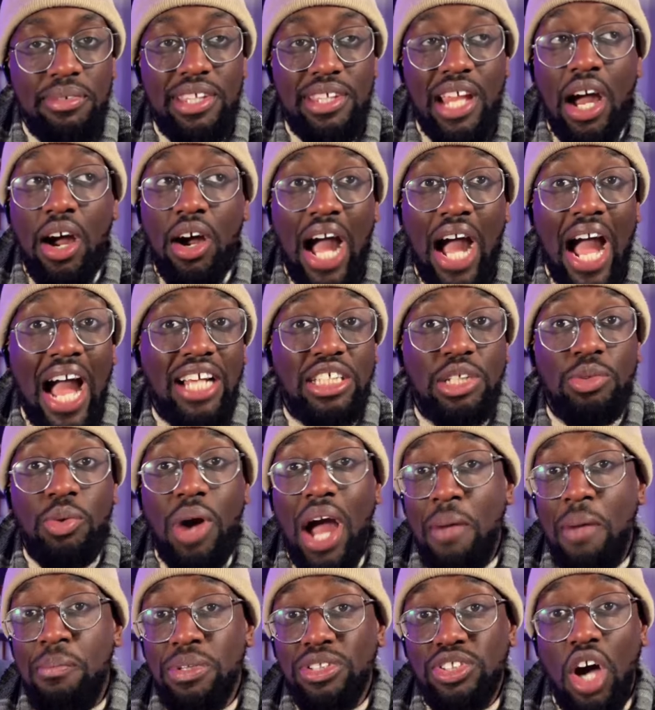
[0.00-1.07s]
Now, actually, what
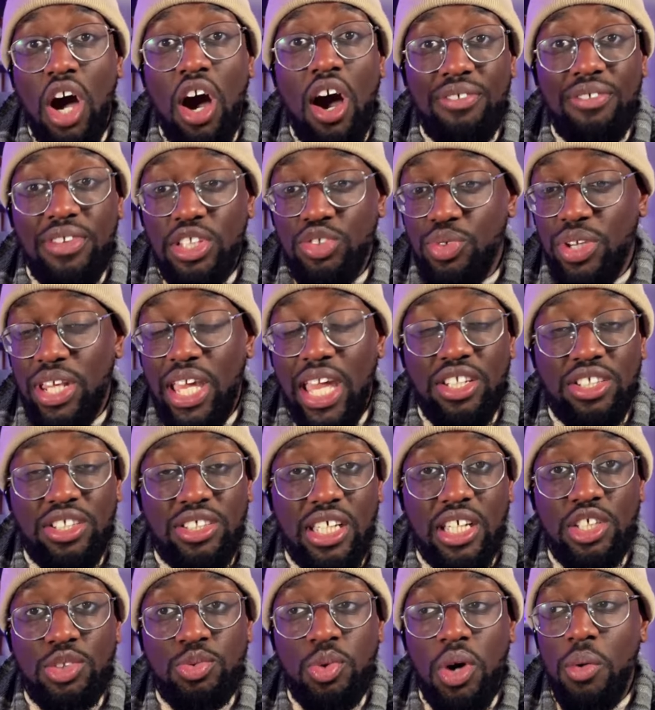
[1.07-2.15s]
happens after is really
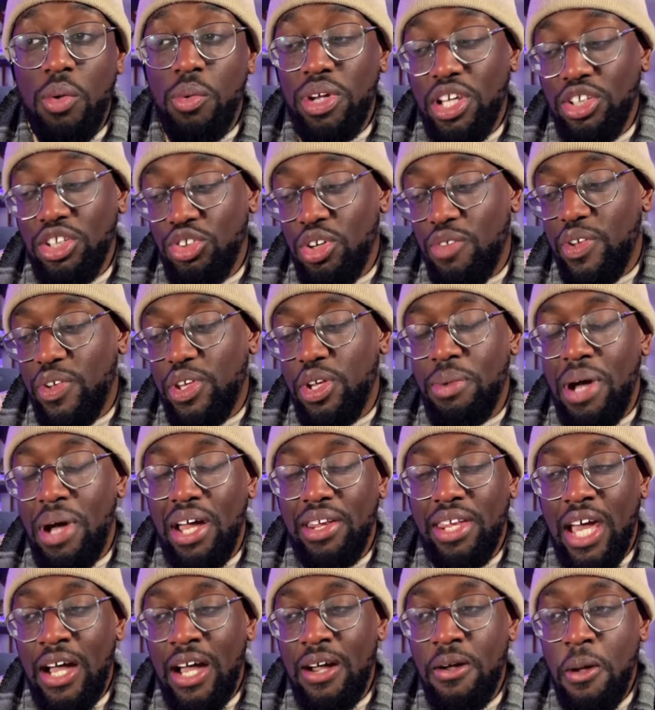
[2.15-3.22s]
interesting as well. We can do a video about
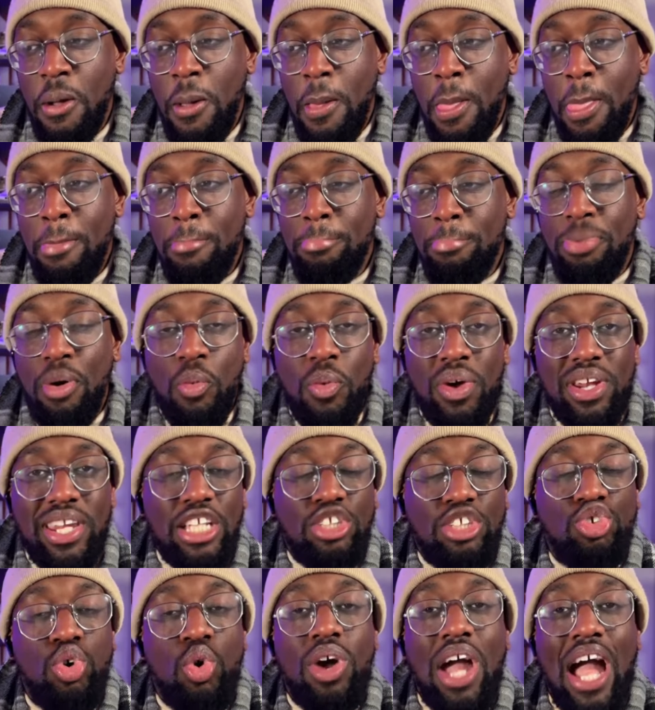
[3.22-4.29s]
that. But when they
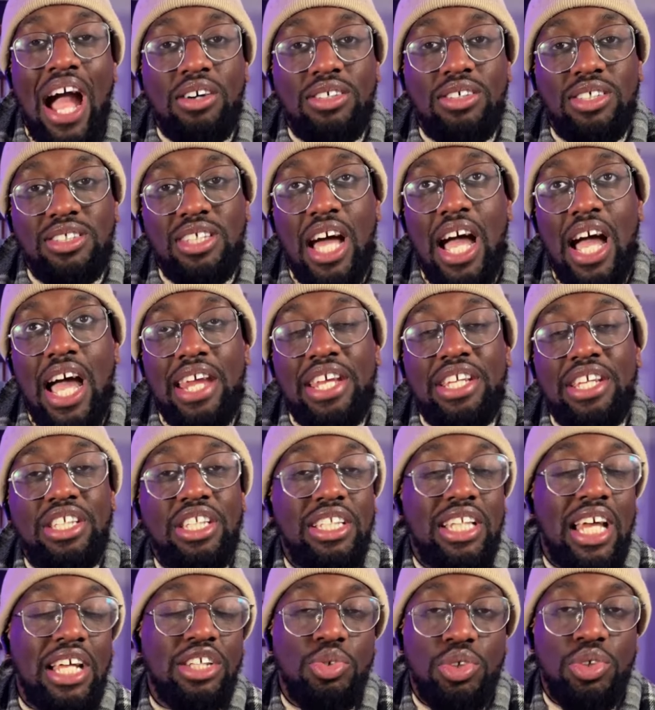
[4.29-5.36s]
talk outside and he's
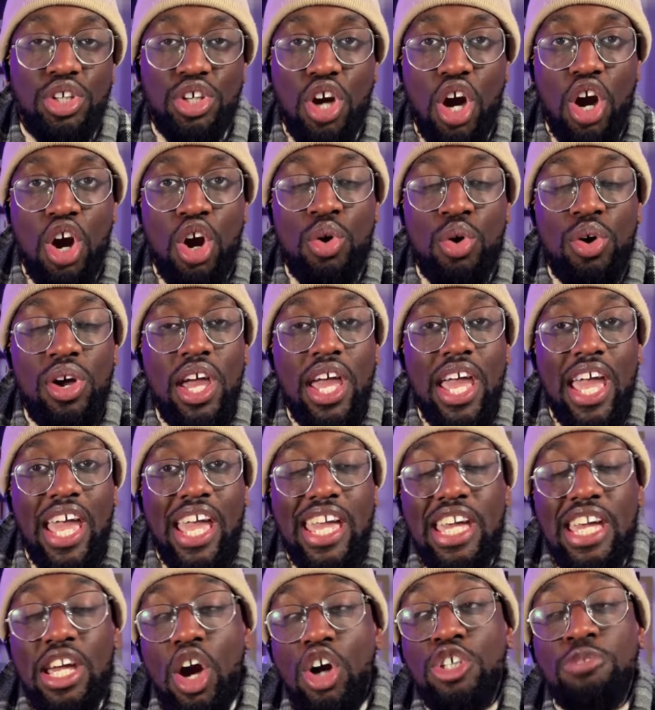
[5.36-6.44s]
like, Do you want to go?
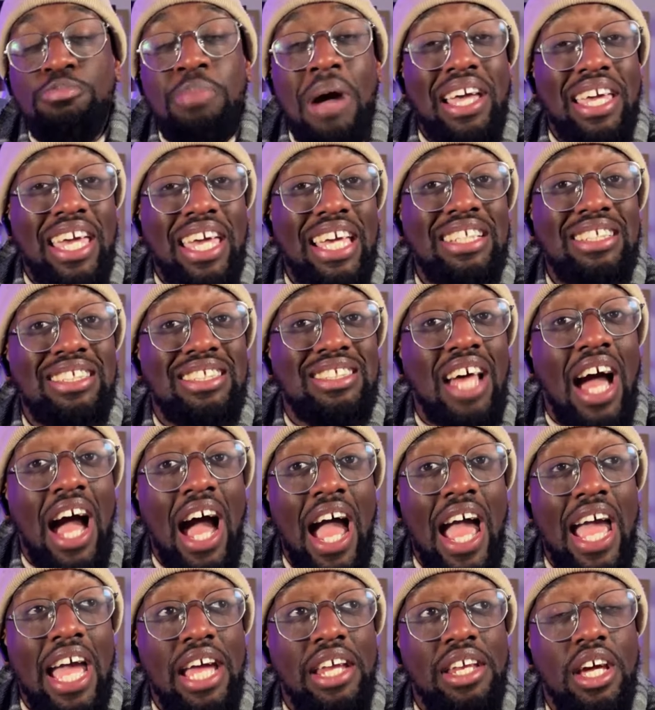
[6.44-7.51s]
He goes back
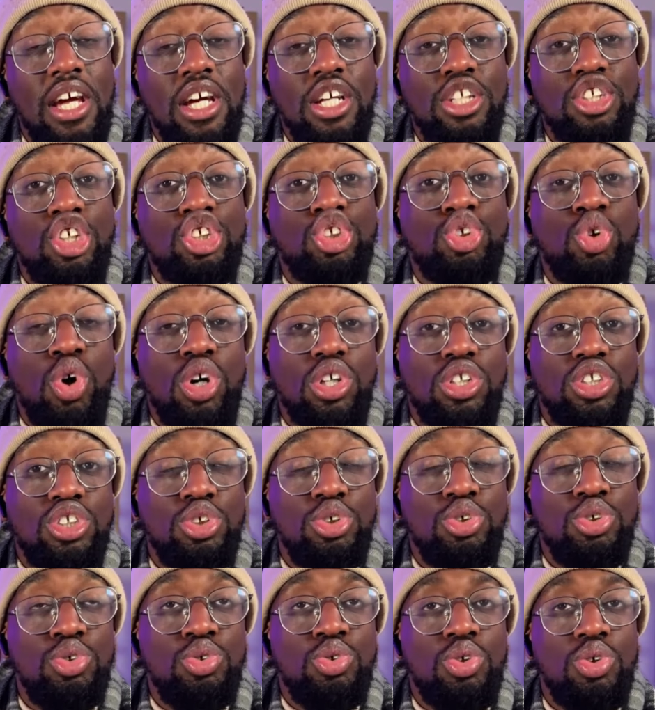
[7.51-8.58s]
inside to talk
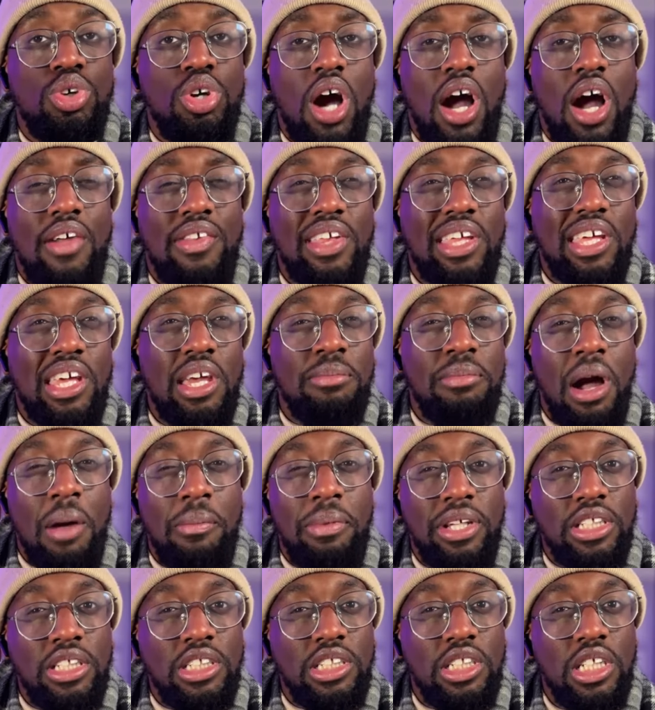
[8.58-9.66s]
to, I think it might have
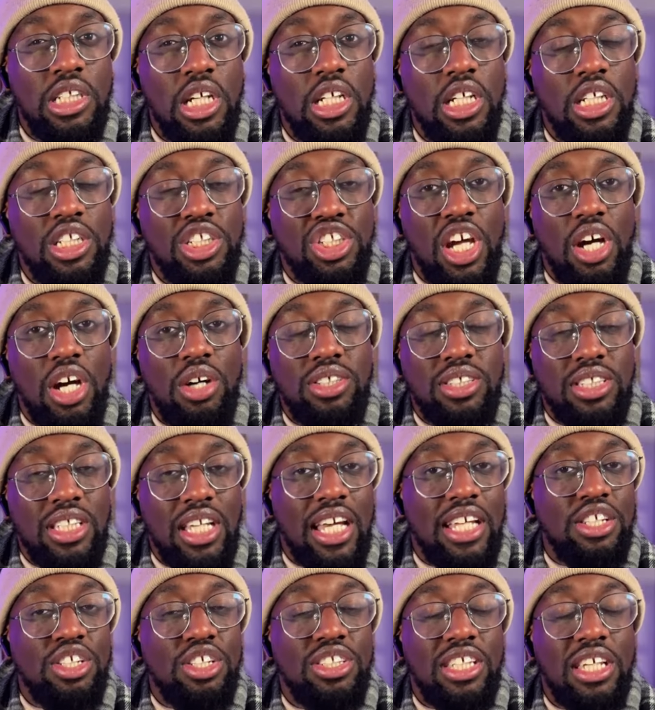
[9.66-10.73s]
been Chelsea,
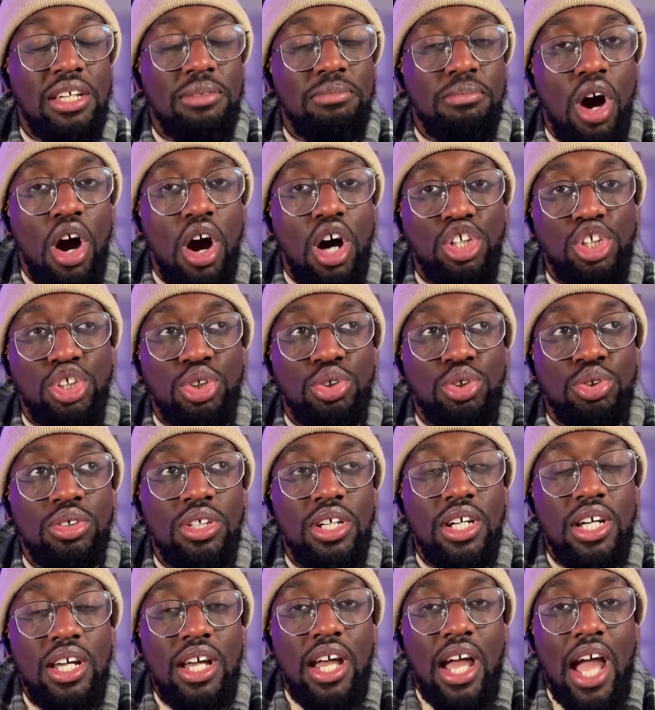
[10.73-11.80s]
and you see Marshall,
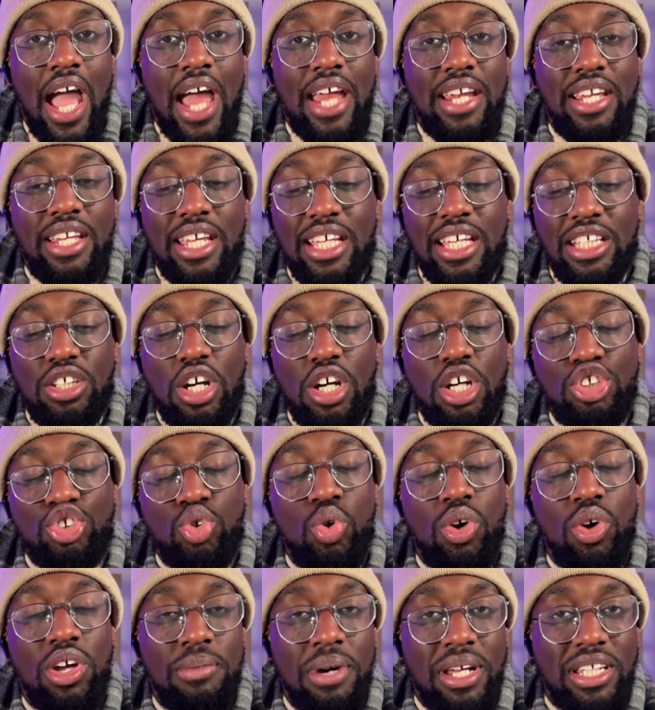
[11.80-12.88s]
and he starts
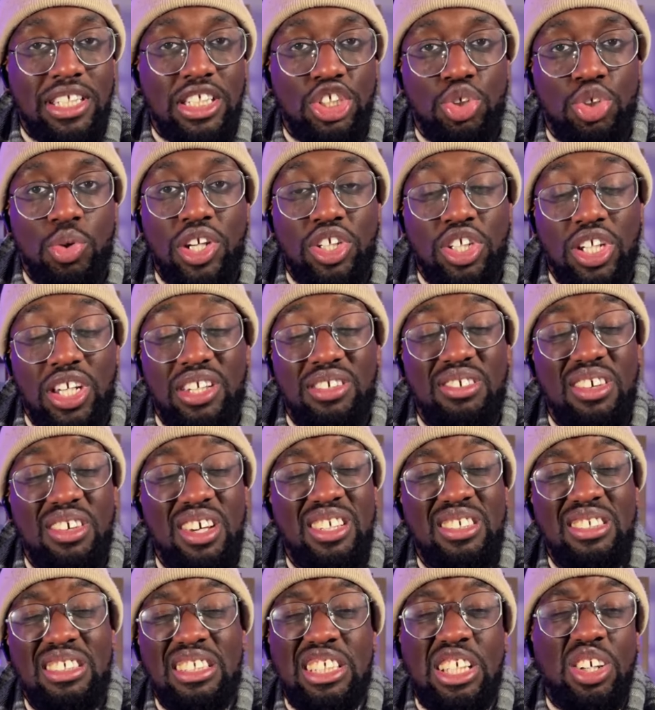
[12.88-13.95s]
talking about the situation.
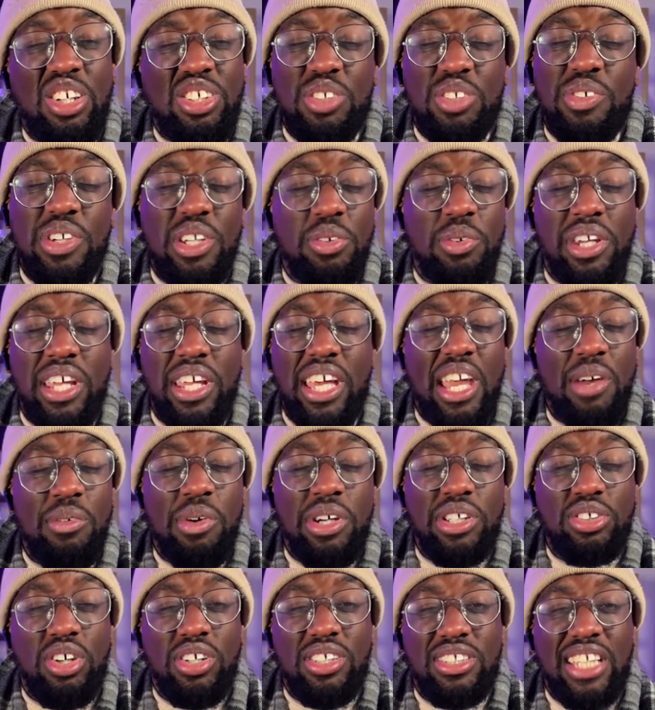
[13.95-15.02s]
Chelsea really want to hear what he's
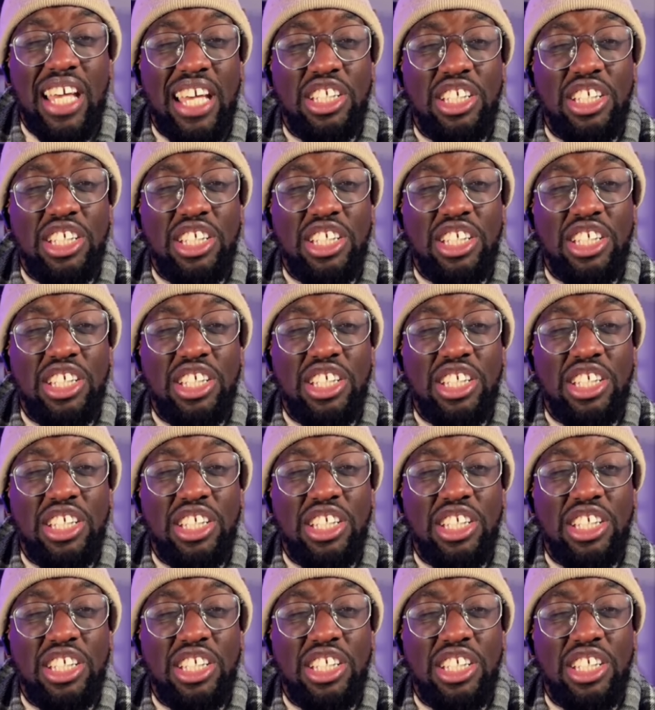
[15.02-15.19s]
got to say.